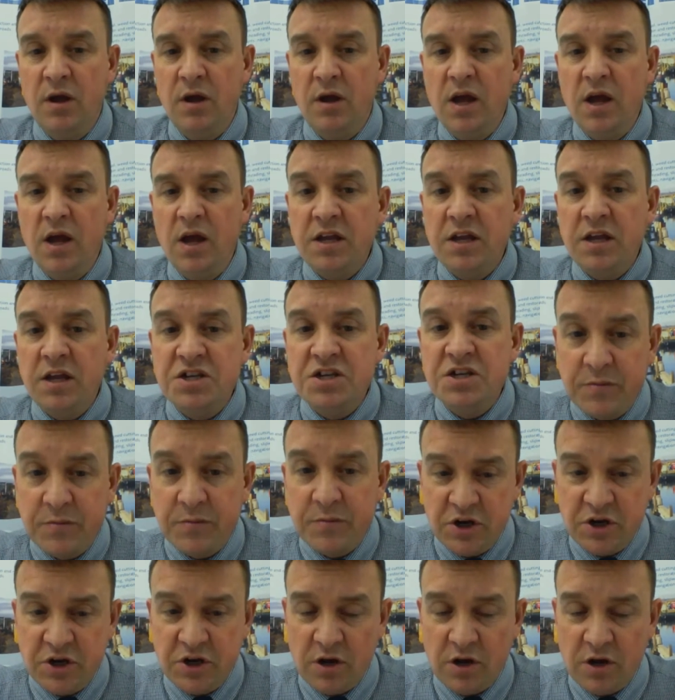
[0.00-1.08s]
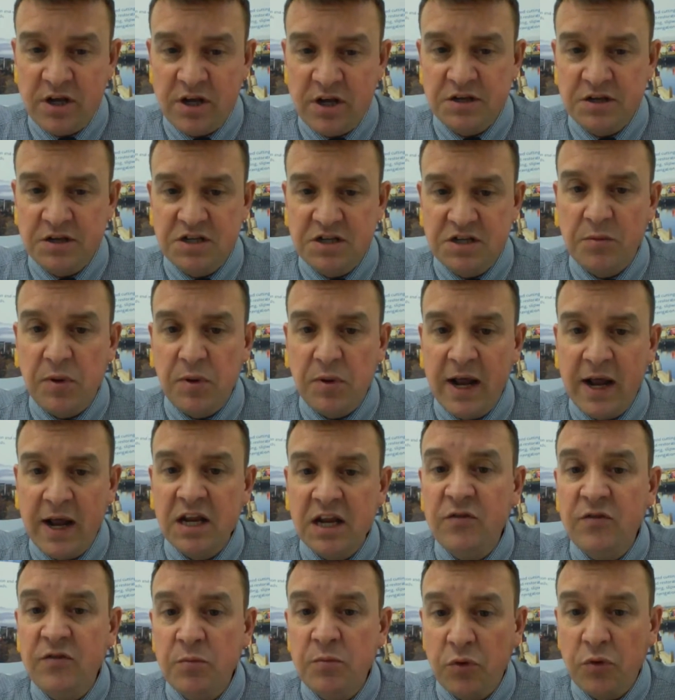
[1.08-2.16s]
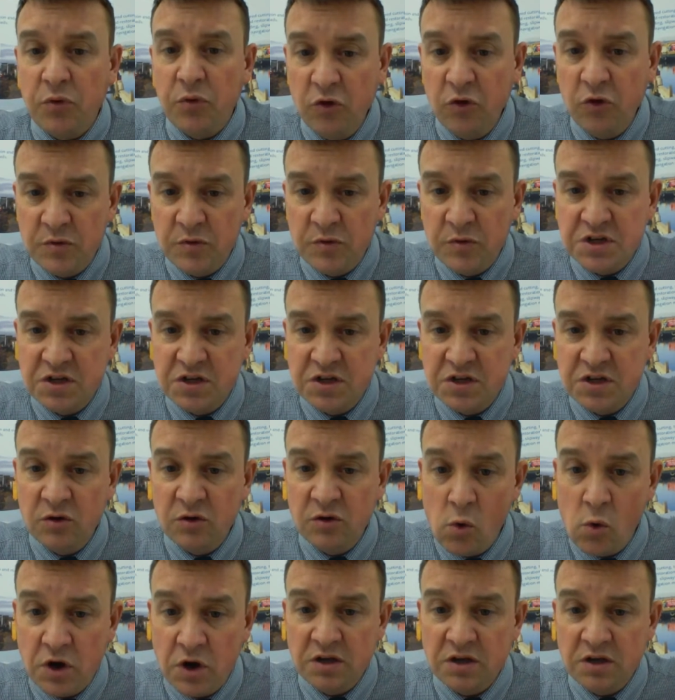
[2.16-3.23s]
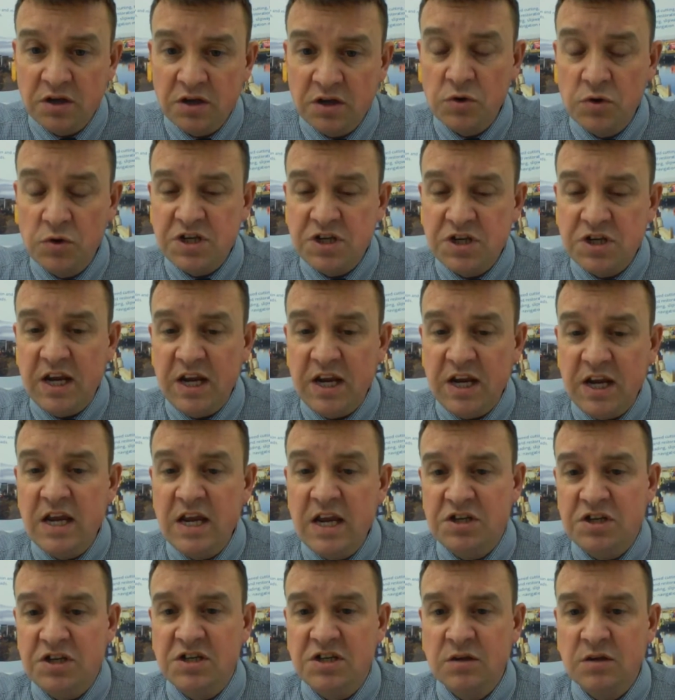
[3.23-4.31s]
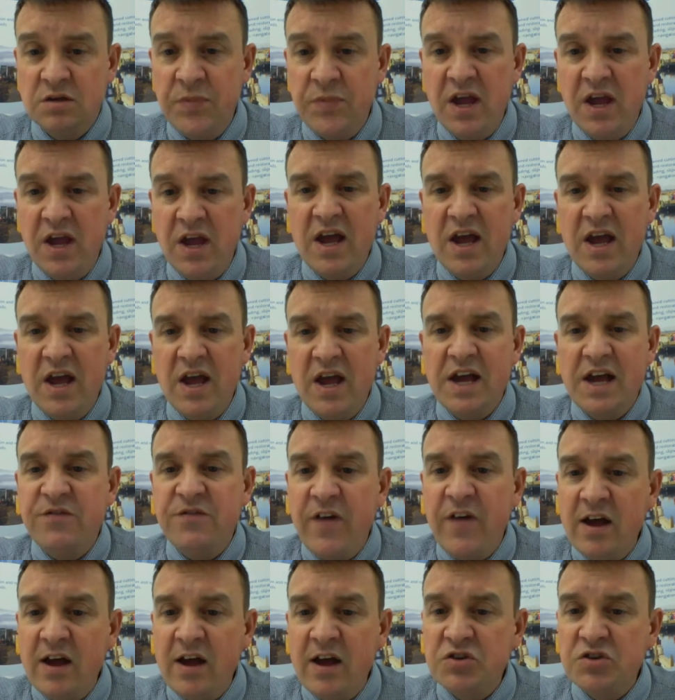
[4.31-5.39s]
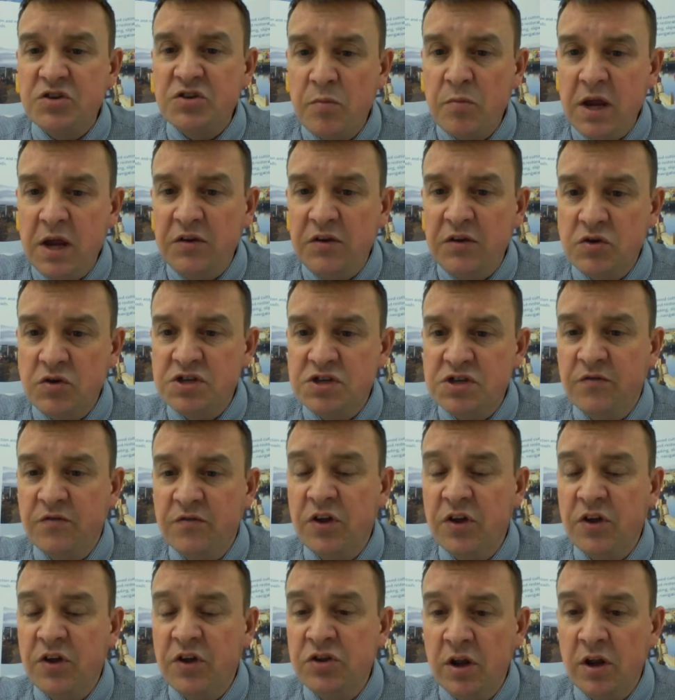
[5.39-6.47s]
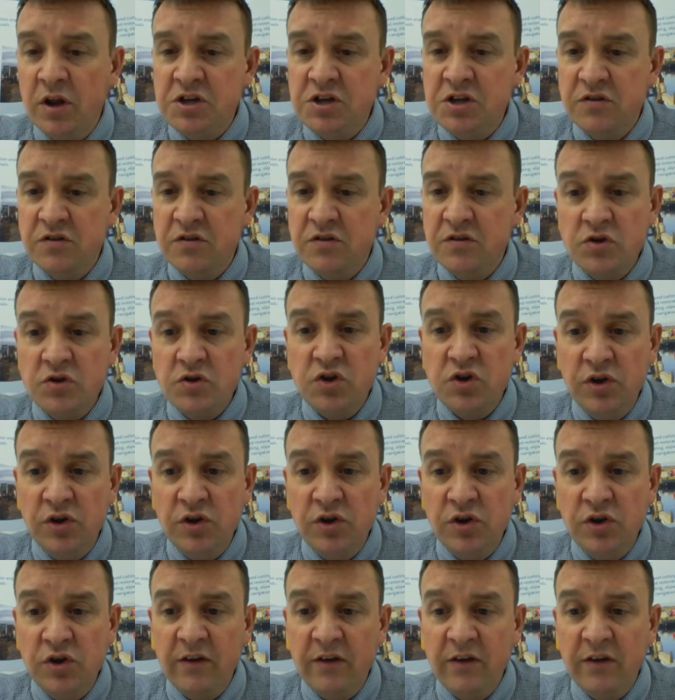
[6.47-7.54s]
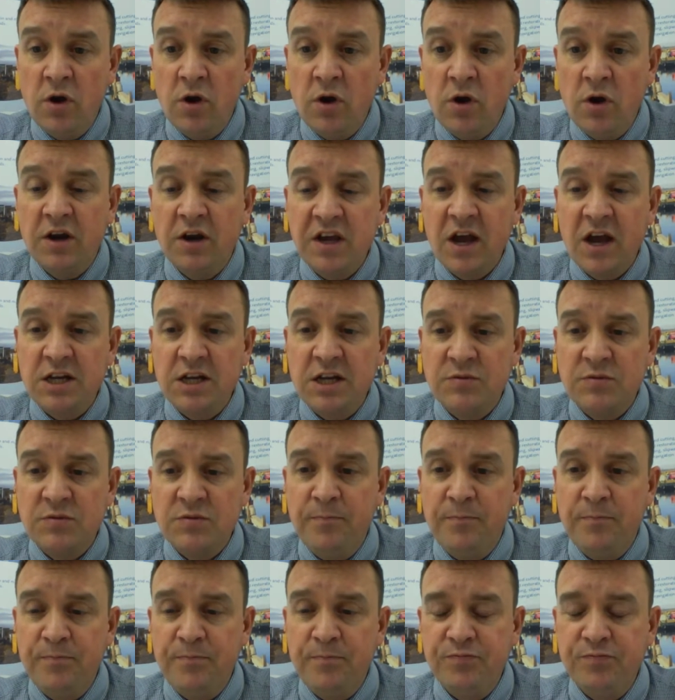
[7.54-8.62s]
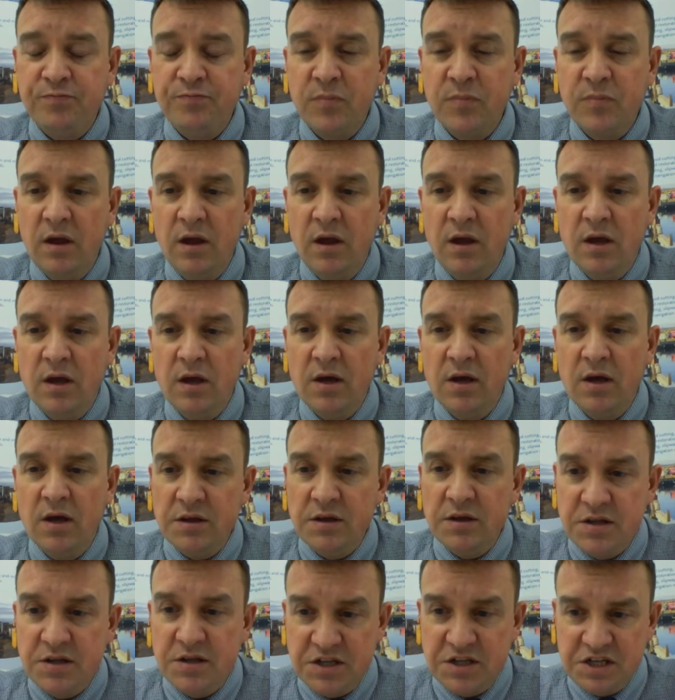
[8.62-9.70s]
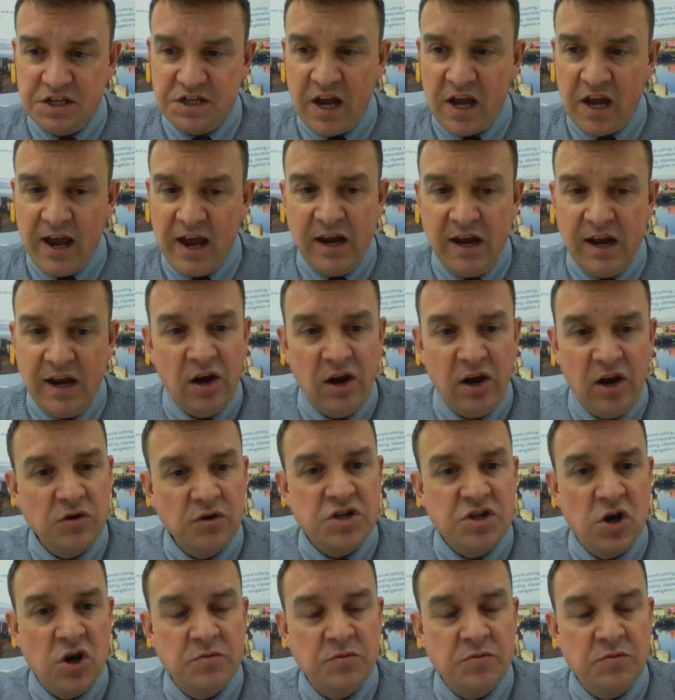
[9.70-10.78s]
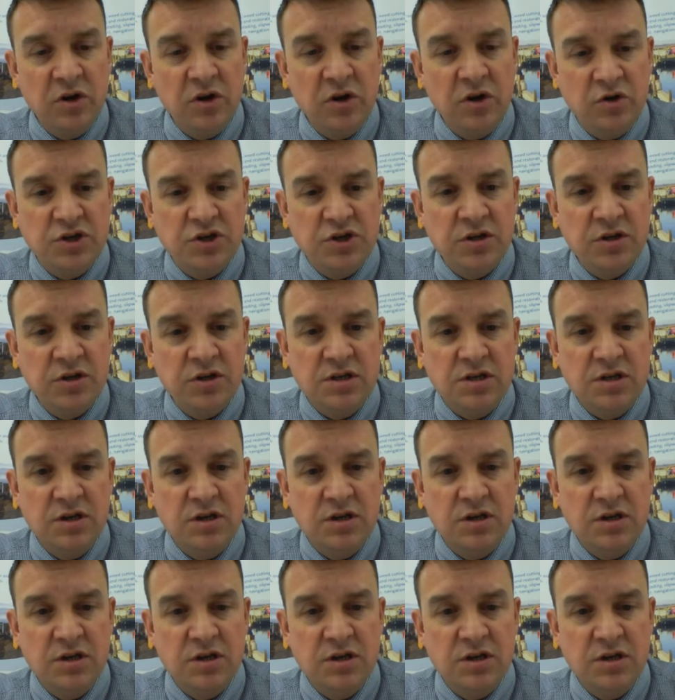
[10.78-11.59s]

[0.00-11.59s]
In some circumstances, the planning of improvements to the water ecosystem has failed to make use of the knowledge of those who live and work in the catchment. to sustain long-term solutions